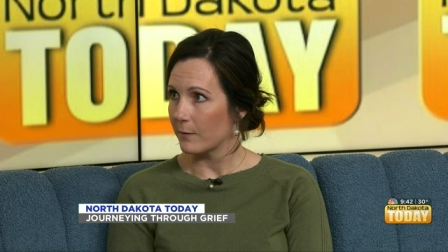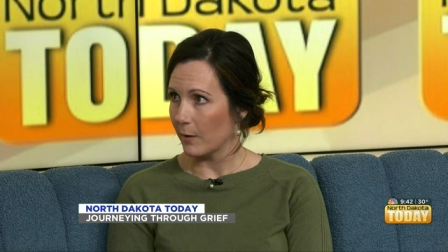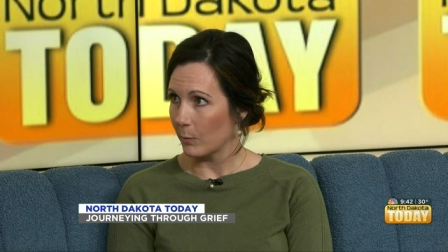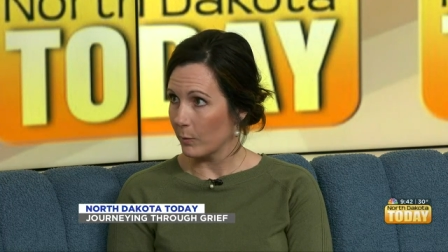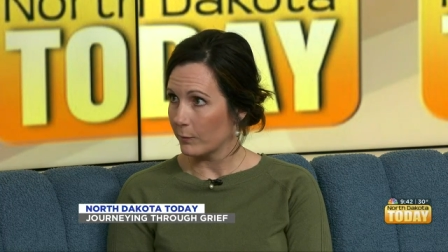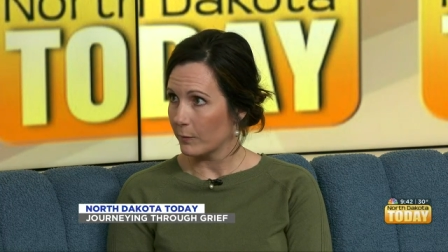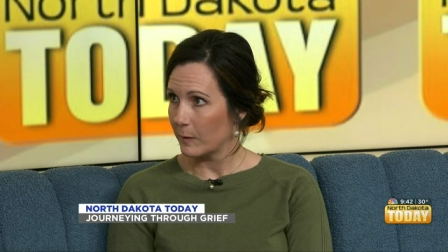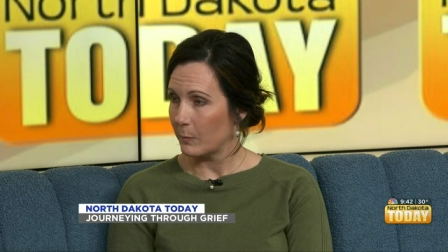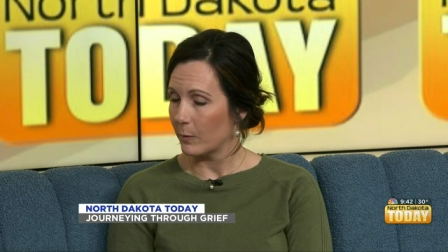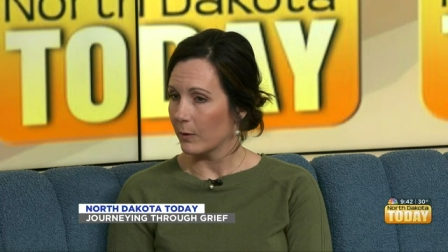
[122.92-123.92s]
available for
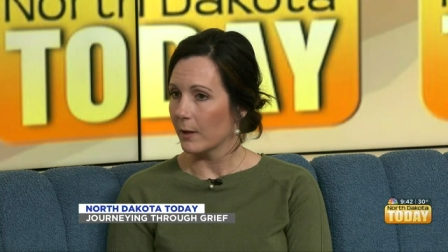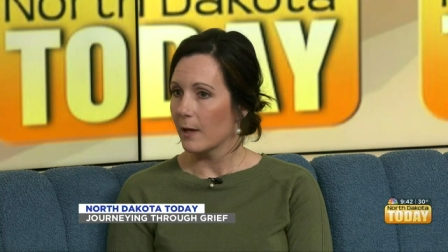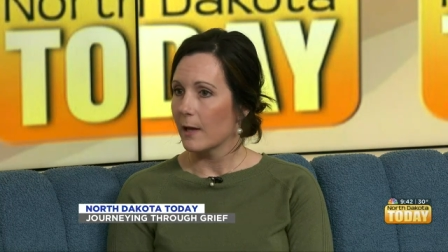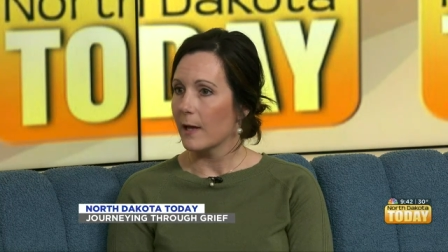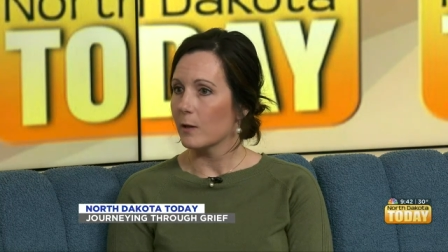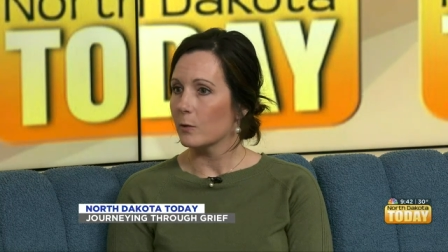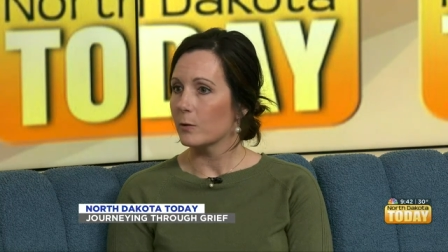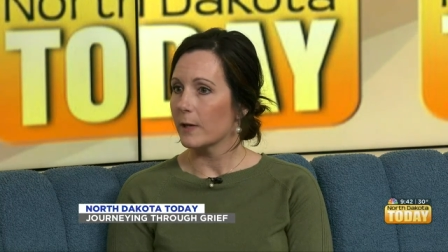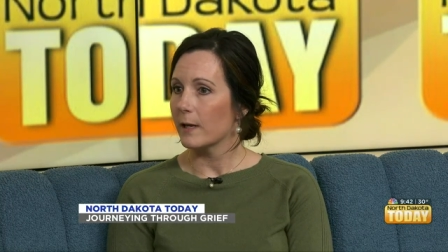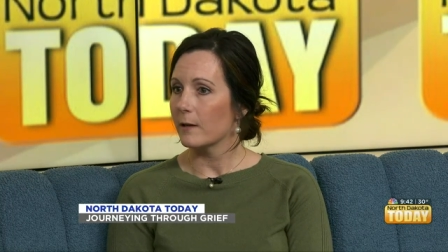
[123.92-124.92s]
people,
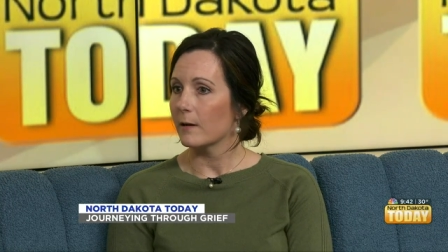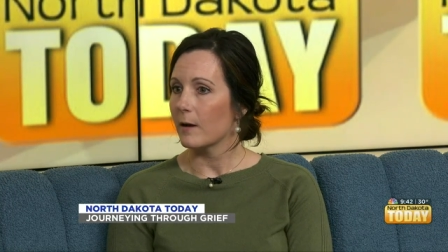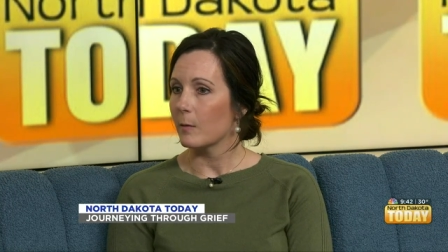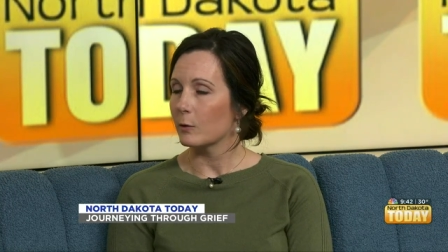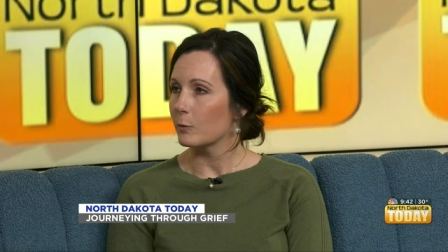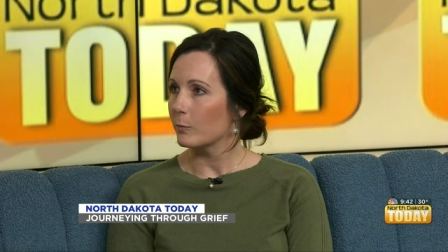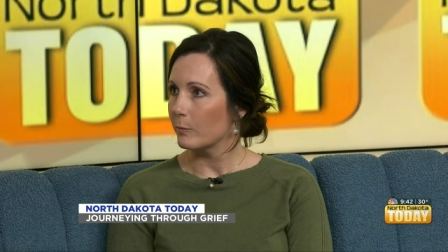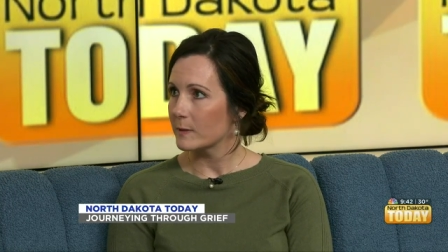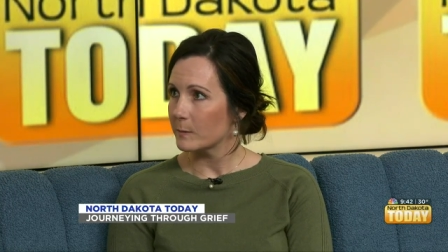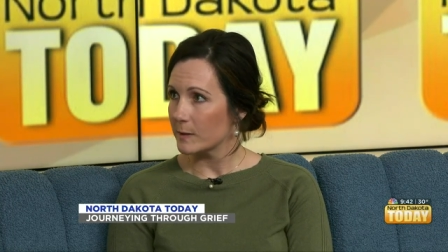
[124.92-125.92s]
including a group
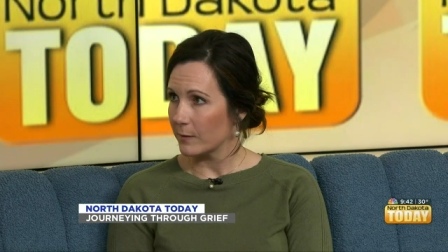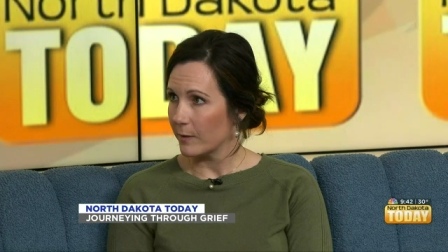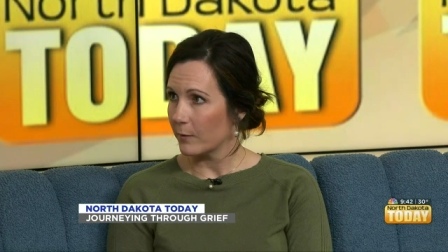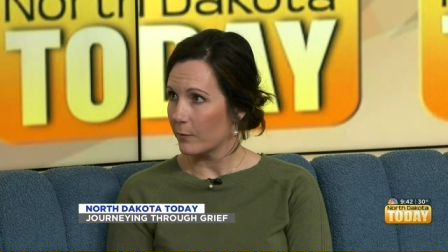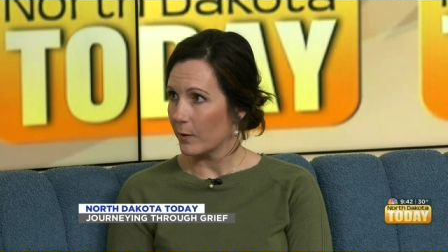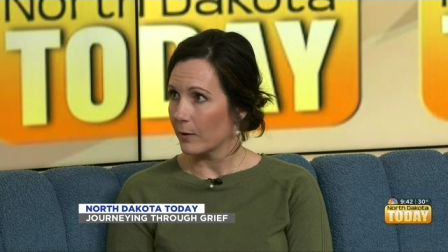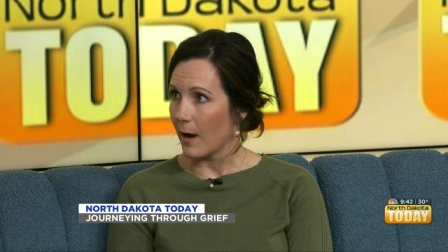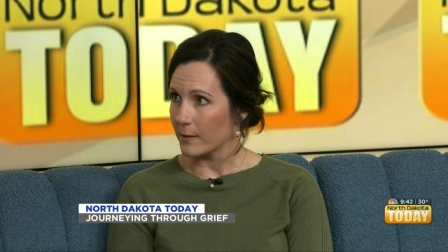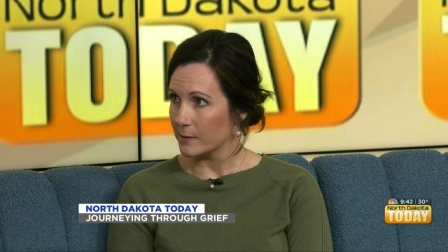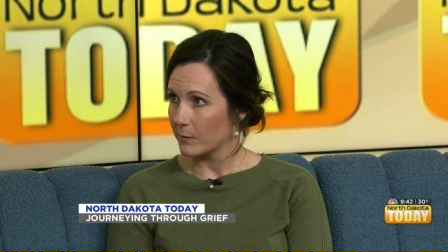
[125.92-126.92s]
specific for
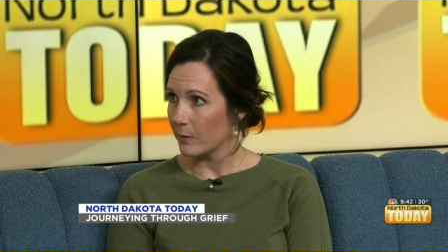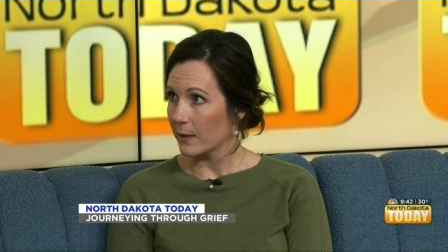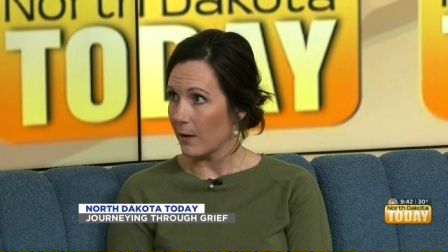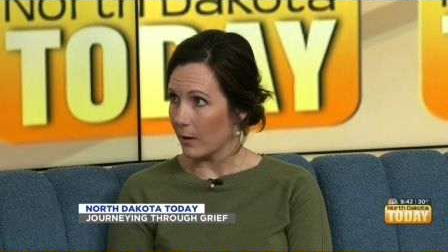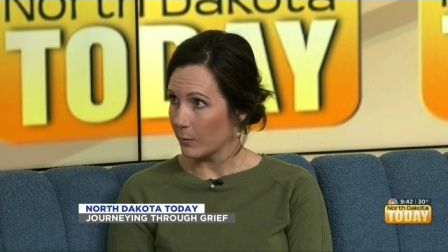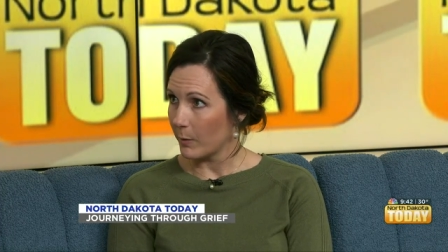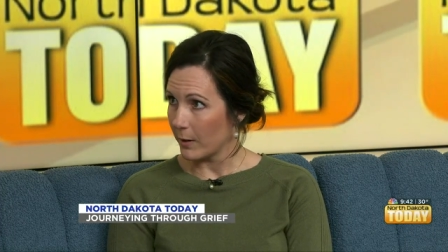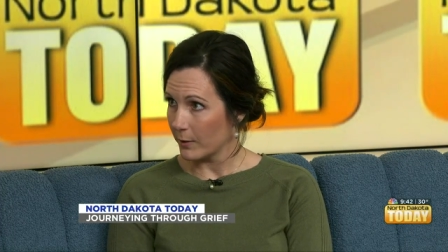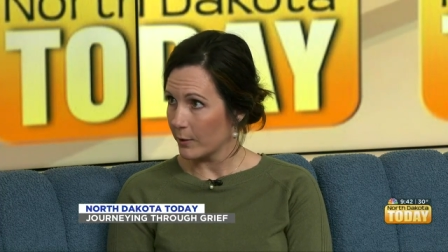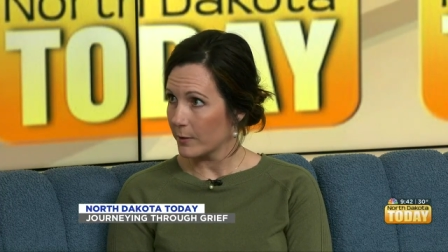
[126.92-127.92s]
loss of a young
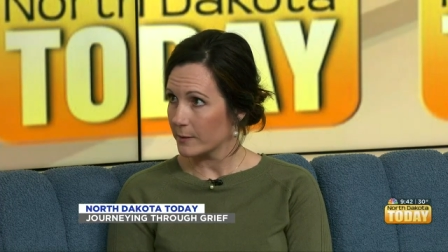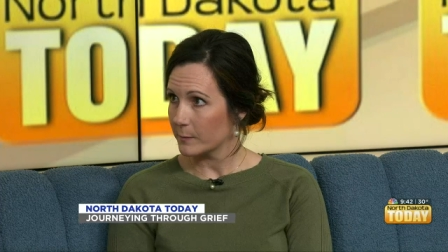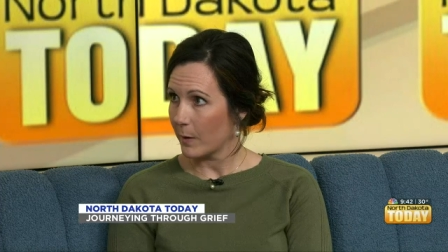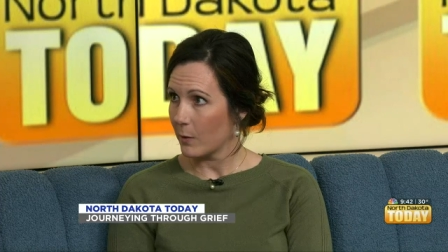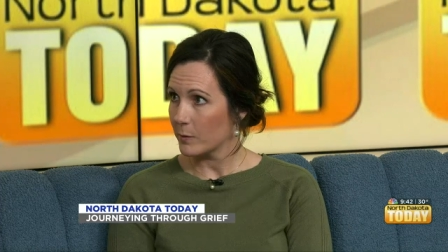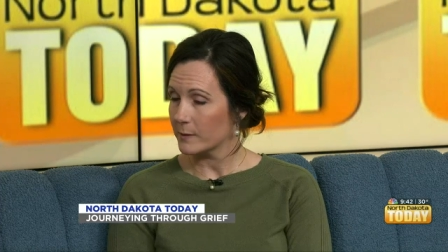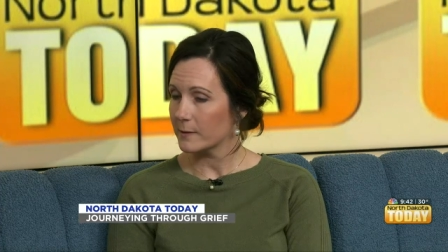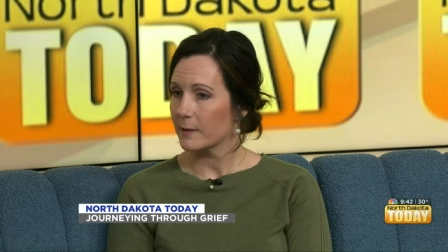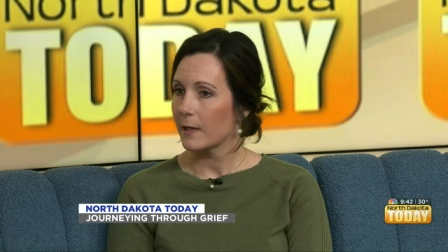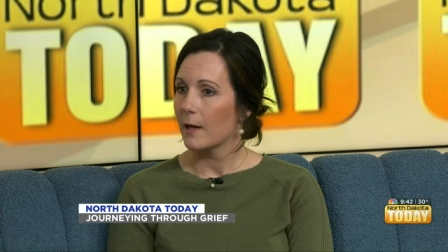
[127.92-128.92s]
partner
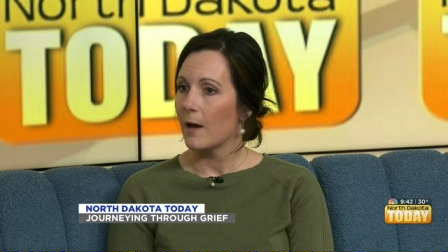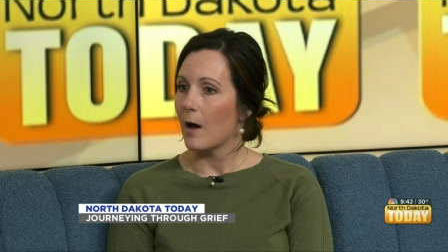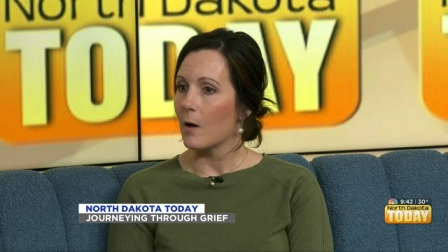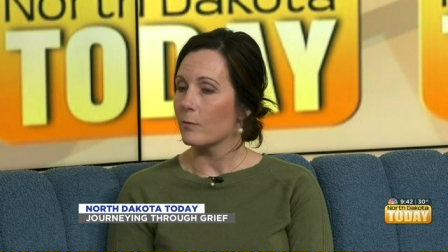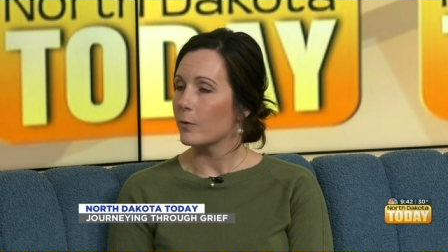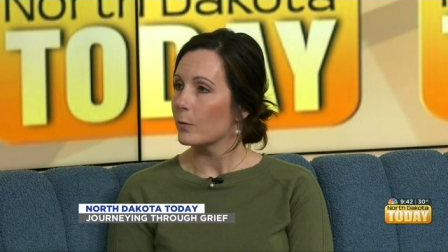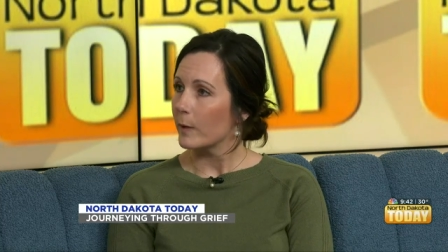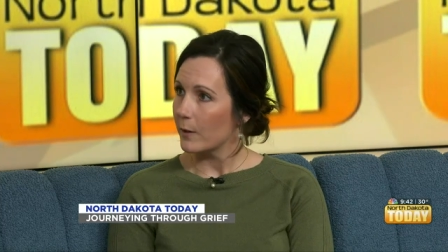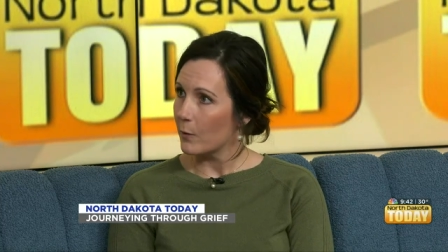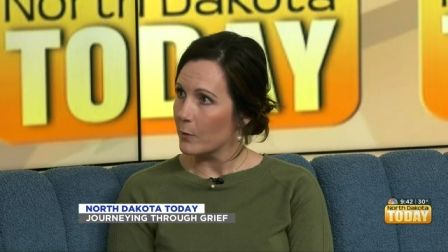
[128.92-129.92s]
spouse, um, for
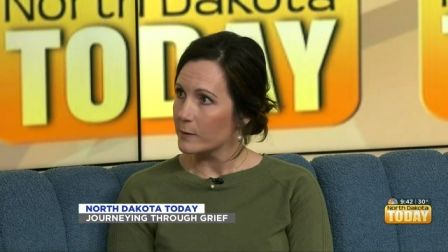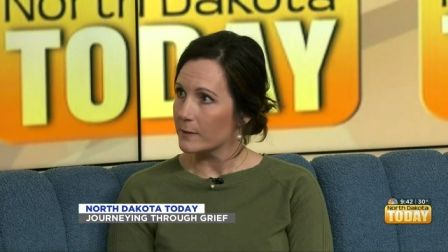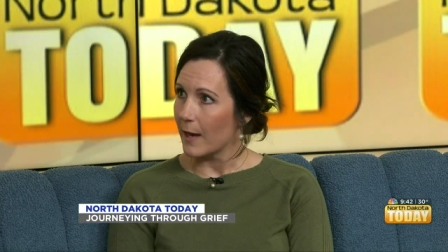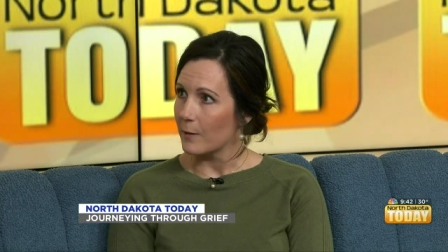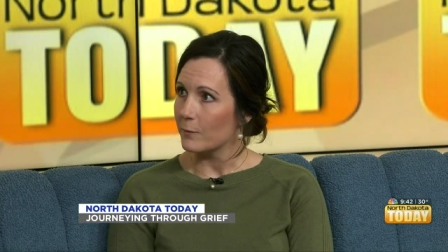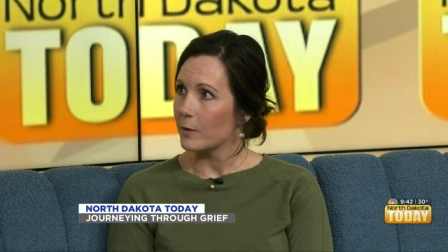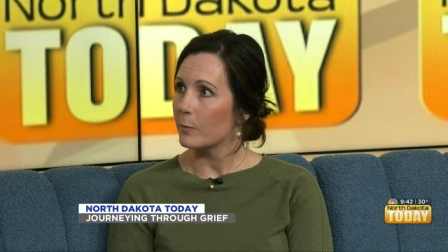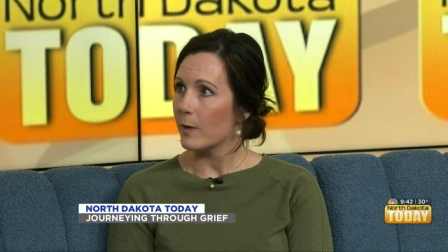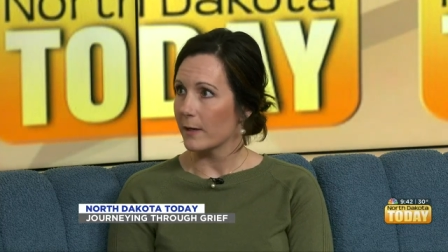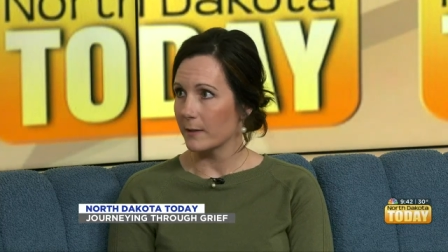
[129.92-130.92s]
widows, and
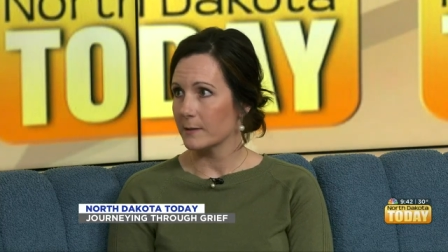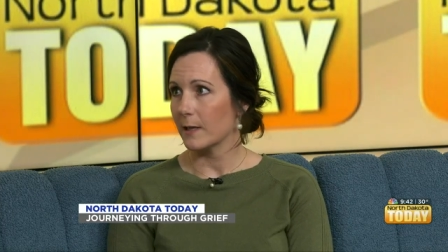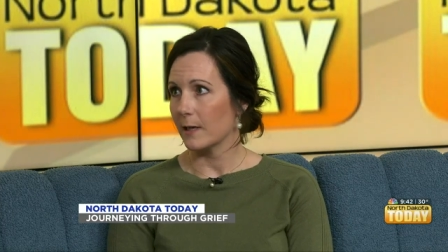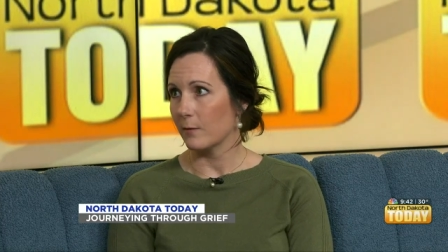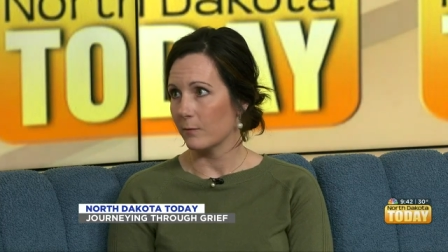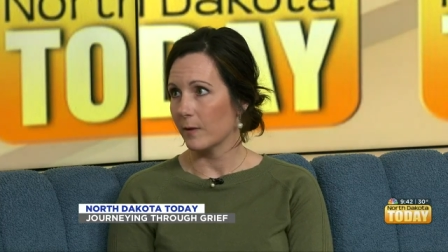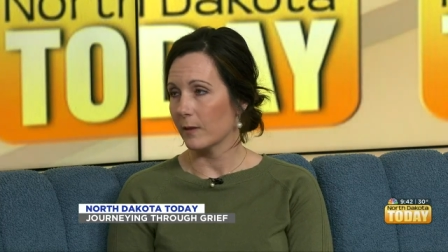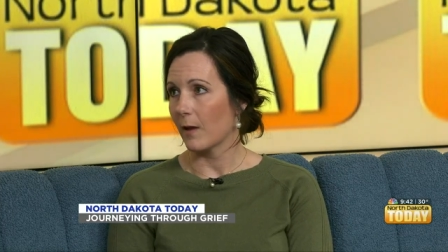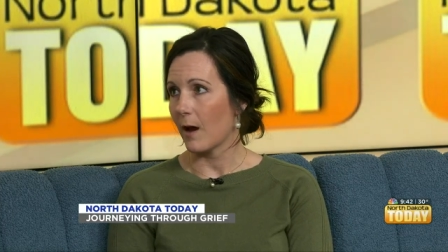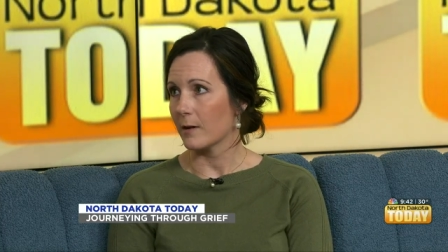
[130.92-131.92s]
for pregnancy and
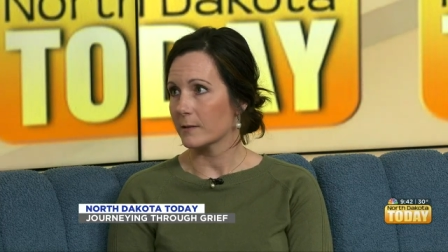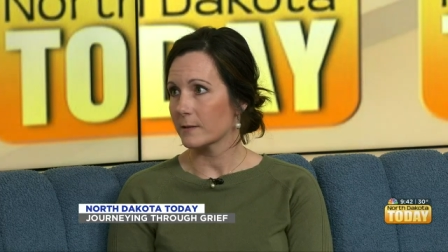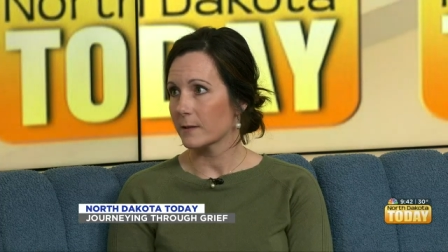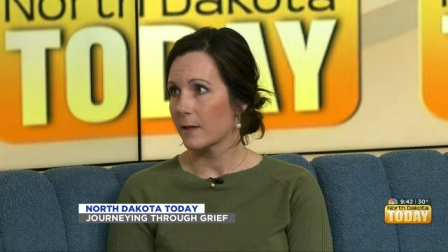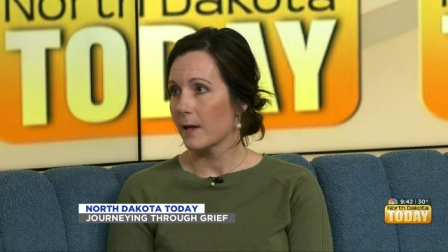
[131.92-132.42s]
infant loss.